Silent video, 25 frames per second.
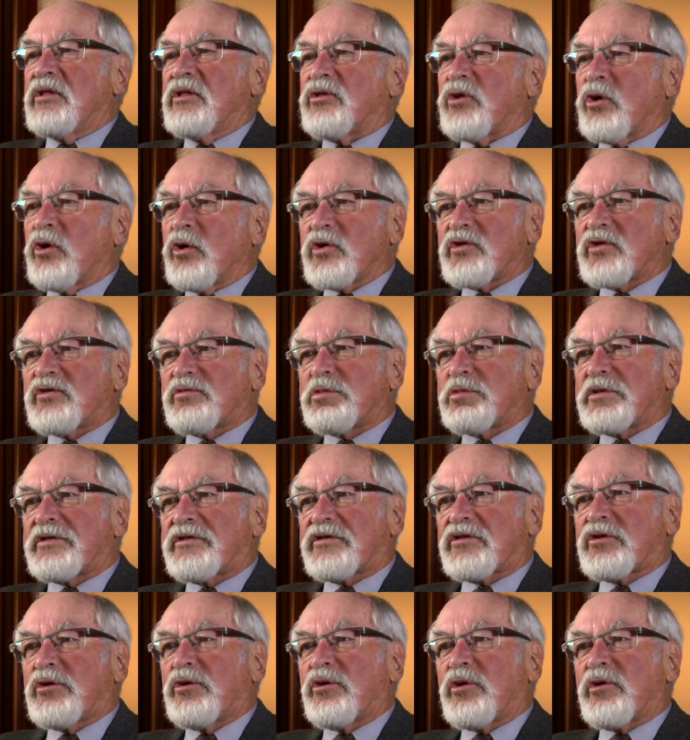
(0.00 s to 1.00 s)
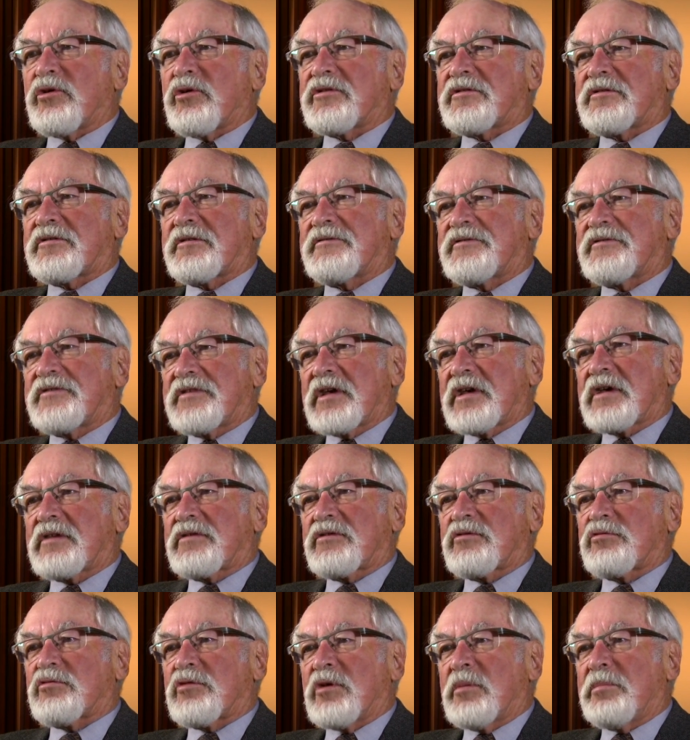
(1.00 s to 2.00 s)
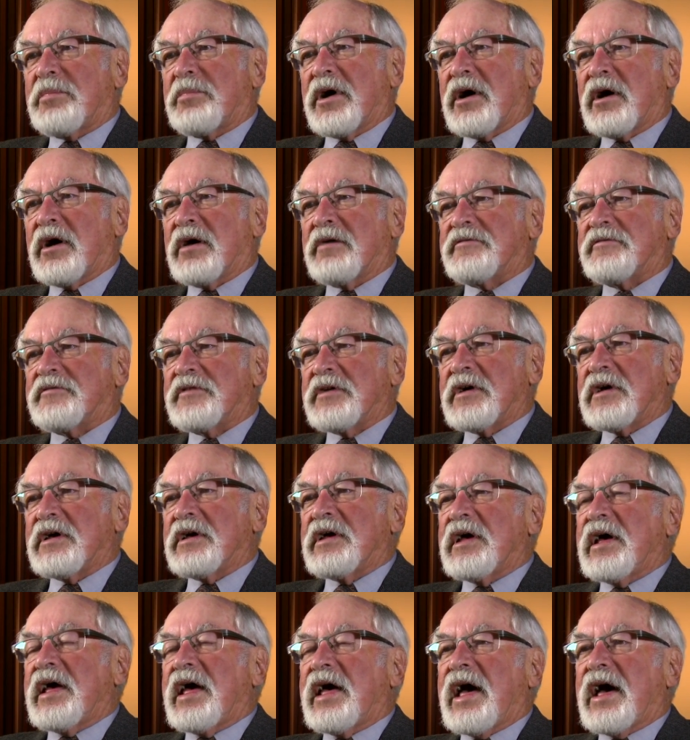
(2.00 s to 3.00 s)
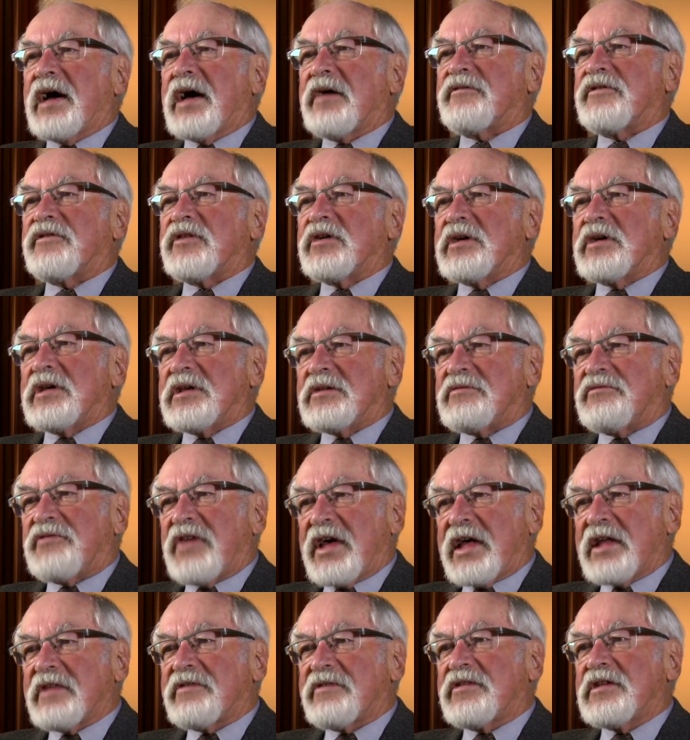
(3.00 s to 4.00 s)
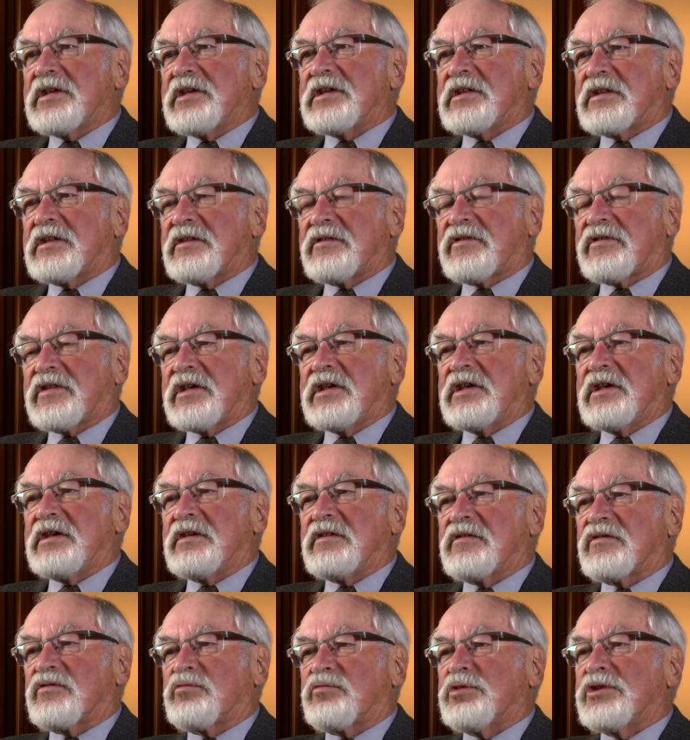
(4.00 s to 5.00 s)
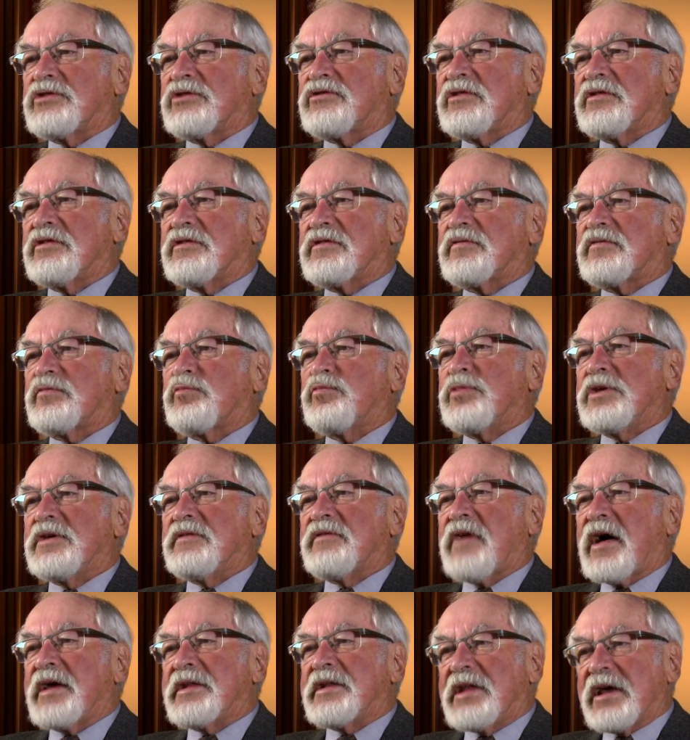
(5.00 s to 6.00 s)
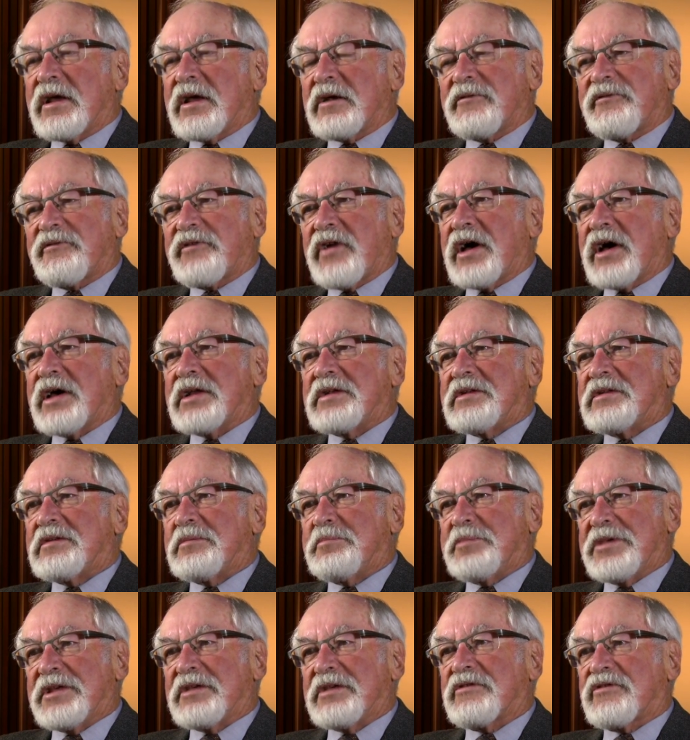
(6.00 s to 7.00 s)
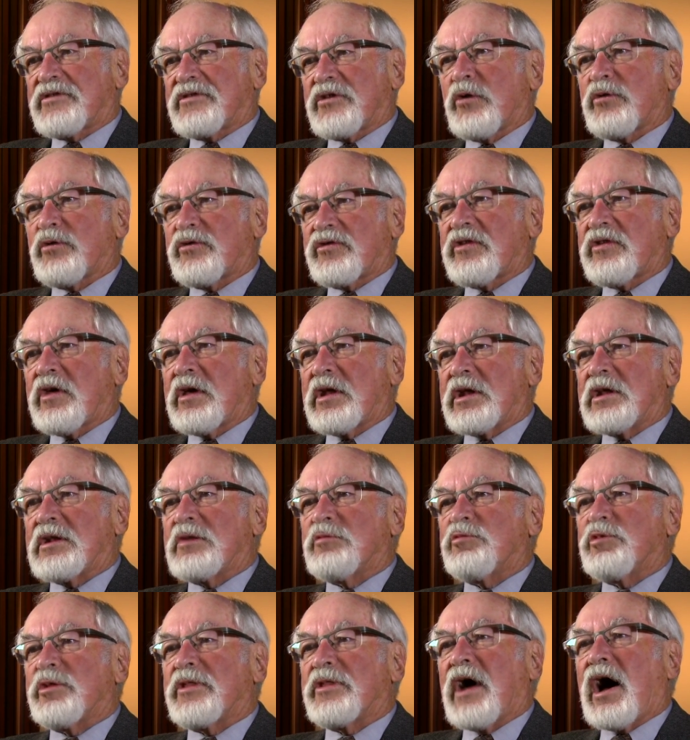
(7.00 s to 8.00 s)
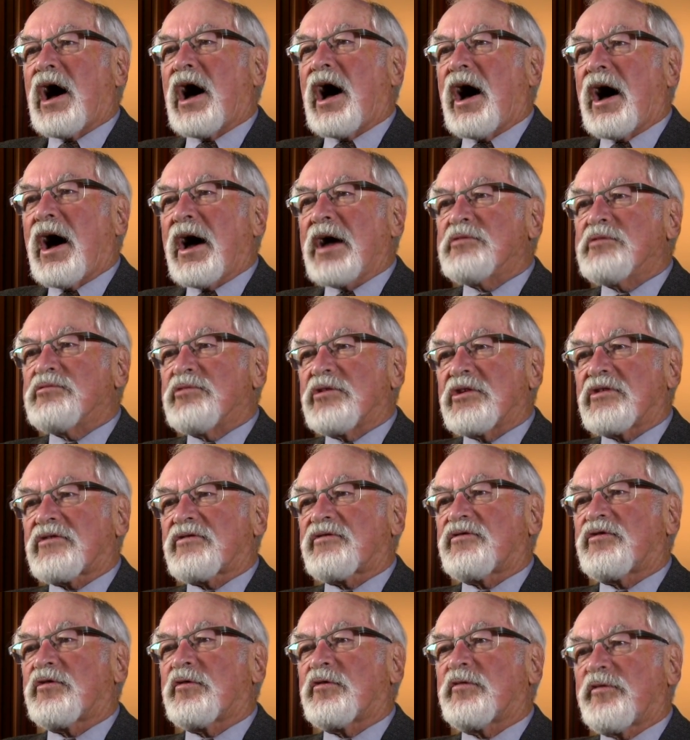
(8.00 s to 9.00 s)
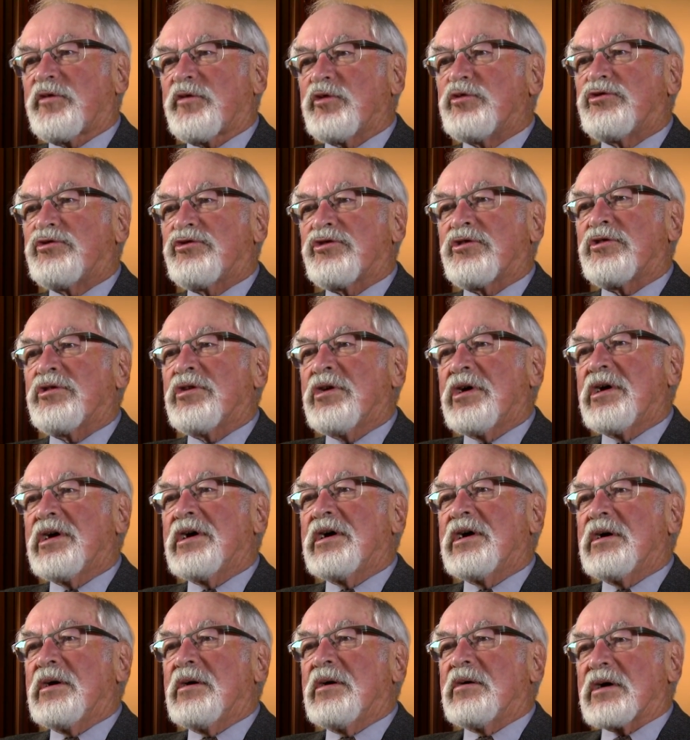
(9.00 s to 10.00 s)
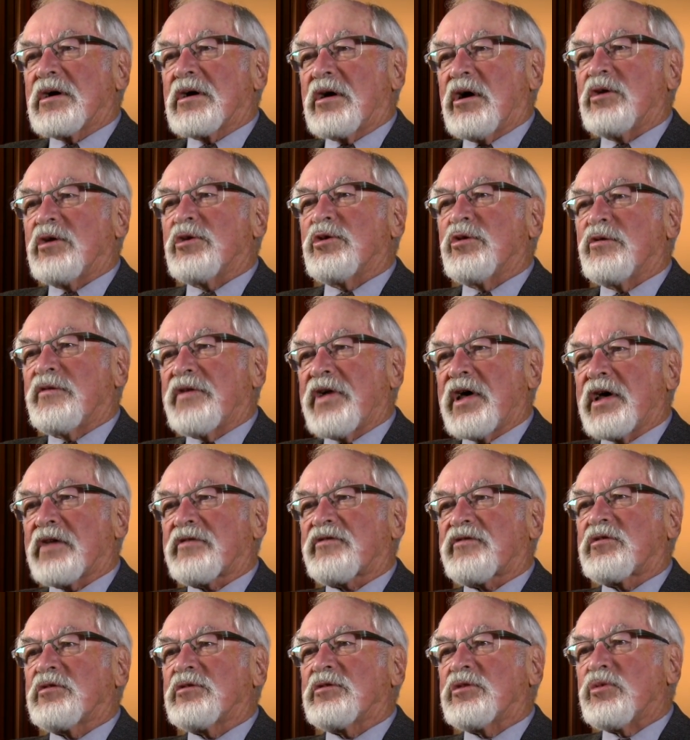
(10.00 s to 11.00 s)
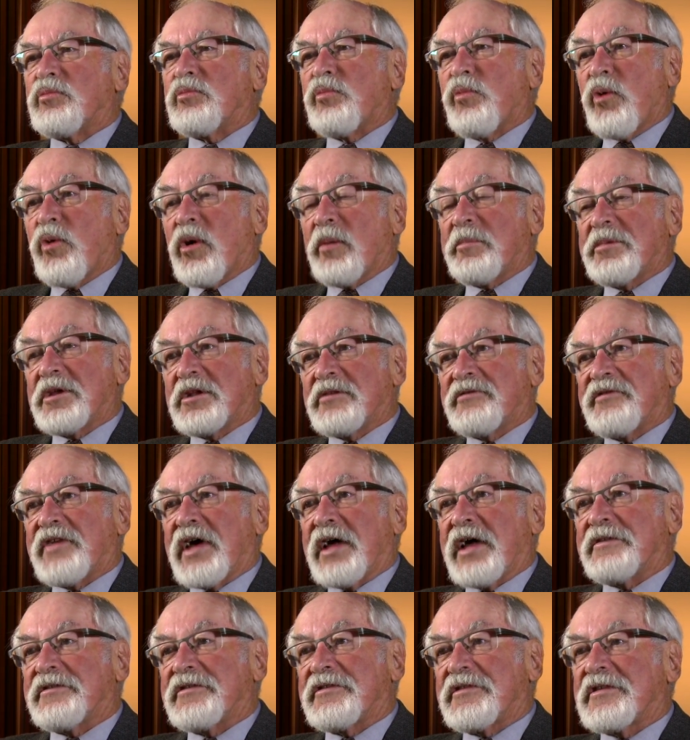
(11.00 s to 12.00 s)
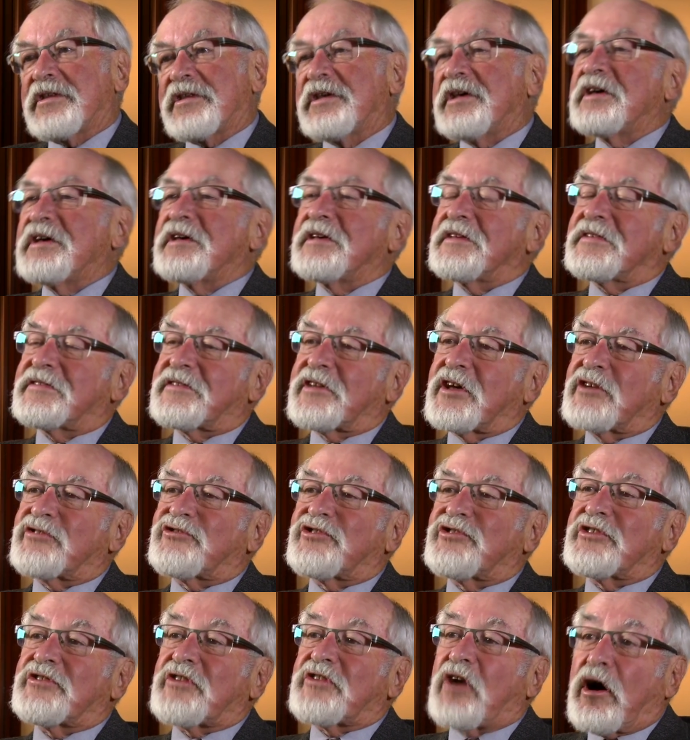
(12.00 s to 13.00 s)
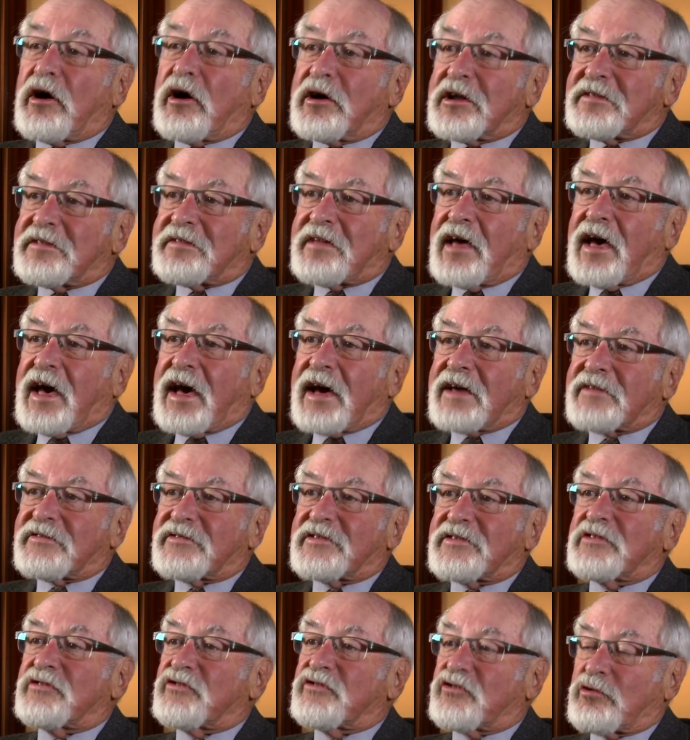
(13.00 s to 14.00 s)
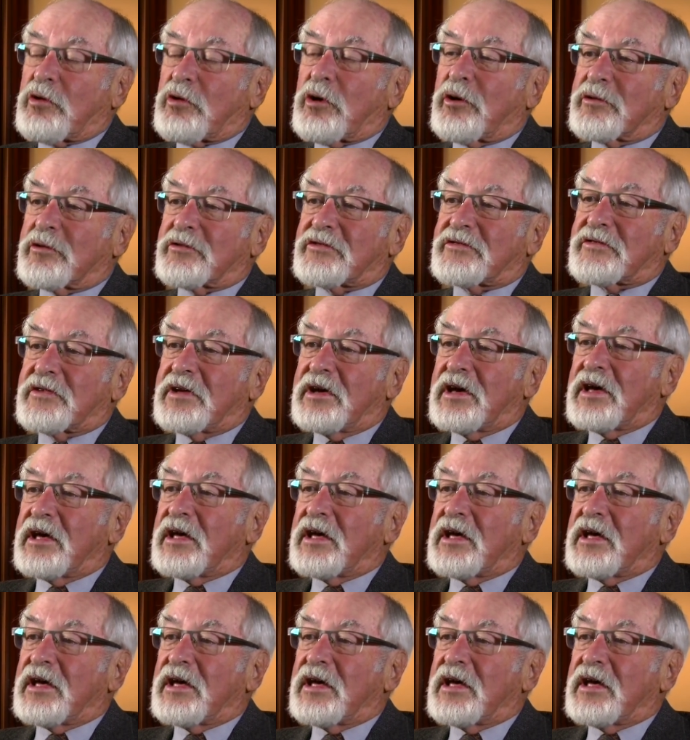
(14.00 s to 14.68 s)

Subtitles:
Those with scores of 6 or above have advancing disease, which we've identified to be associated with a high risk for future cardiovascular morbid events, such as heart attacks and strokes.